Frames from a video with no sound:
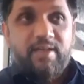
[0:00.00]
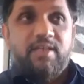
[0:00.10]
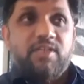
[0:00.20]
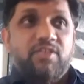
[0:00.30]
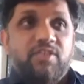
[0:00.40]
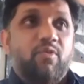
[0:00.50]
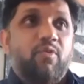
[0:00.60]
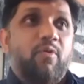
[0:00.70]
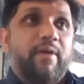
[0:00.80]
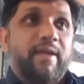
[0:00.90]

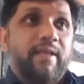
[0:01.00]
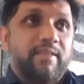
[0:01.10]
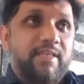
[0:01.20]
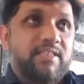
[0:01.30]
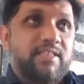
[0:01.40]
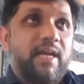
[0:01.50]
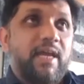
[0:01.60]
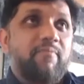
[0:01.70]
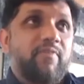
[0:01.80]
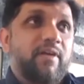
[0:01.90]
So in this
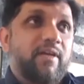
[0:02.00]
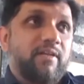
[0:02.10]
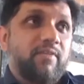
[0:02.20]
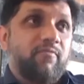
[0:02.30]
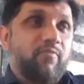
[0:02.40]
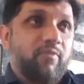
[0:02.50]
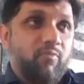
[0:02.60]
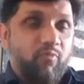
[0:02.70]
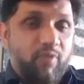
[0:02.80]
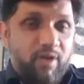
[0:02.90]
time where the
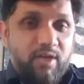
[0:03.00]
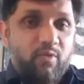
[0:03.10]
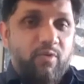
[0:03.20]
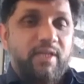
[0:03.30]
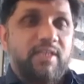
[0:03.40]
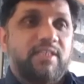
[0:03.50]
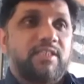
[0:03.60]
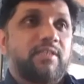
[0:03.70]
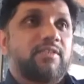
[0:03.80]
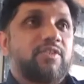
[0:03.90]
workload is
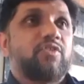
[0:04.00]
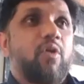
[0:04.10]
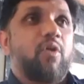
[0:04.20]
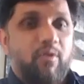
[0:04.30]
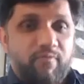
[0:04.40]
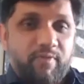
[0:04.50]
sort of